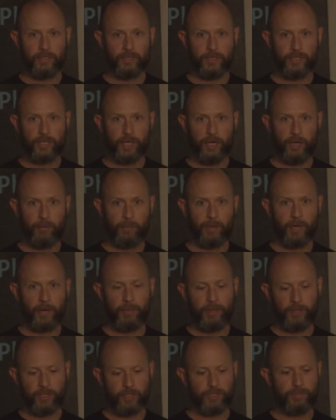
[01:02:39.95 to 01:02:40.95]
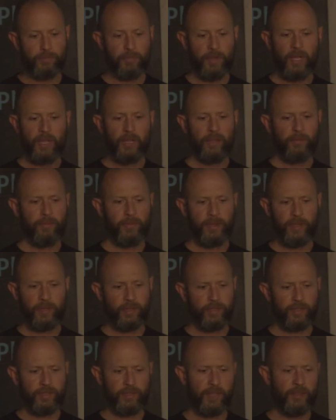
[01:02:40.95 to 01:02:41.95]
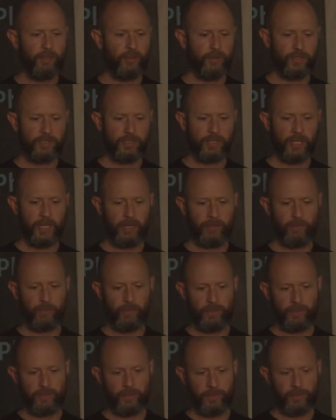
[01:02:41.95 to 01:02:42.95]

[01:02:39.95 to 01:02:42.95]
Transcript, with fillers: So, but I mean, there's there then there's like with